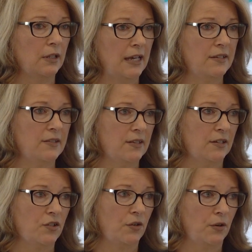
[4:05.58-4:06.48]
the
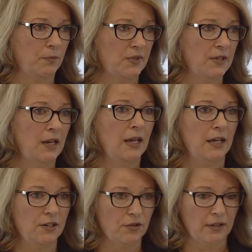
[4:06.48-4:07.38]
licensing terms
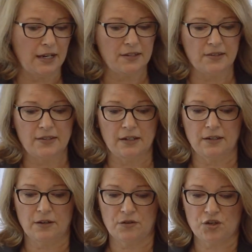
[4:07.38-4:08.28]
in your licensing
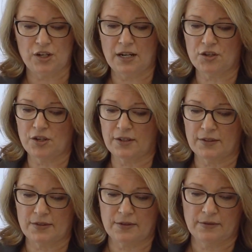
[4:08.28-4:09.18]

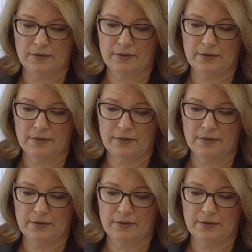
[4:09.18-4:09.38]
negotiations.